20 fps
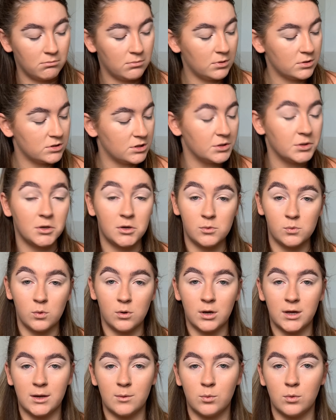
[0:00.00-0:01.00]
I don't know
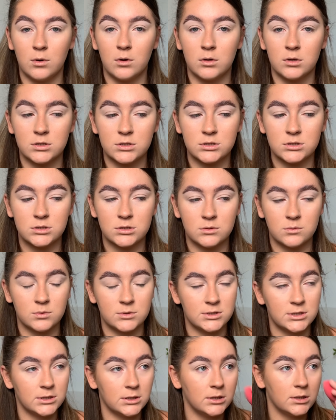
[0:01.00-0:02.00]
what it was. It
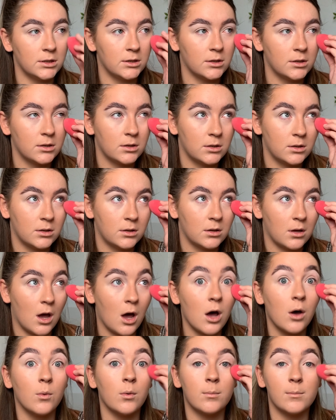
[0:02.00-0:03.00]

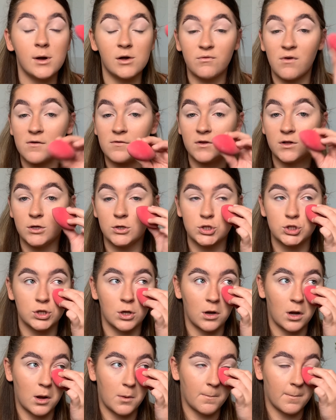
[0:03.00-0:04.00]
was my
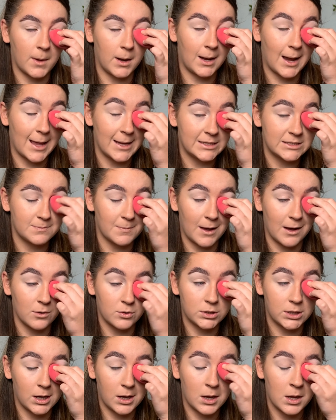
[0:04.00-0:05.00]
Revolution lace
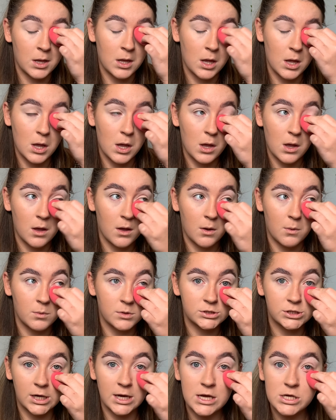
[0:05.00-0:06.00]
powder,
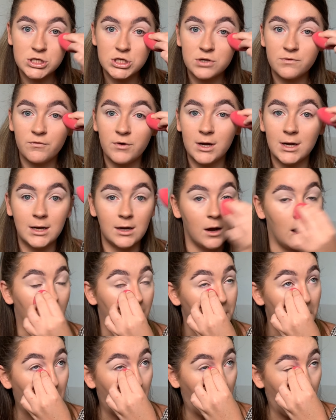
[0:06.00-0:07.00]
which I actually really
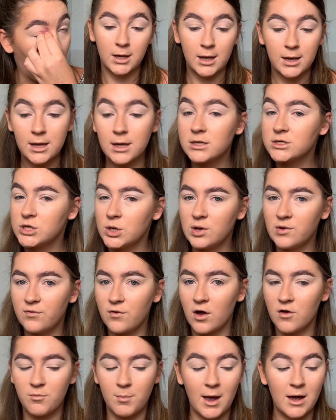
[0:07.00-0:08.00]
like. It's only
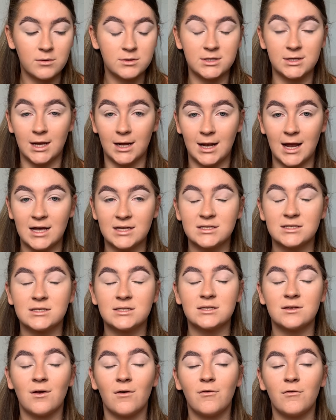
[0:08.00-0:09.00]
£5 and it lasts
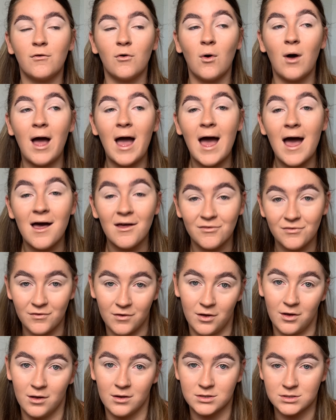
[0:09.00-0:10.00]

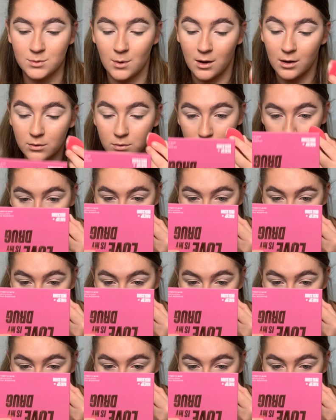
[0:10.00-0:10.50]
forever as well.